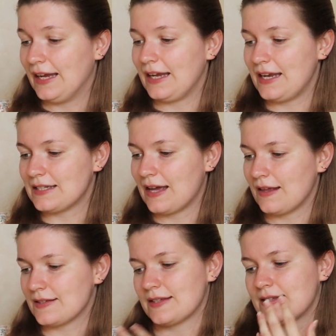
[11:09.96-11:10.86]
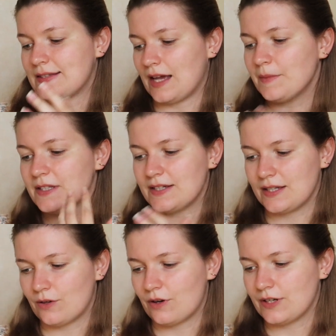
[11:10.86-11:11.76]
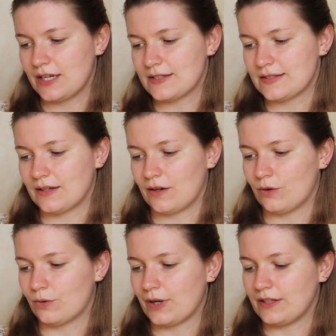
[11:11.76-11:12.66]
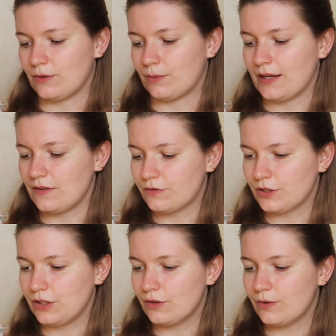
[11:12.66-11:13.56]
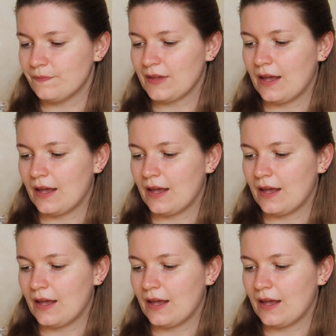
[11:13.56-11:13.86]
It has some itineraries already ready for you,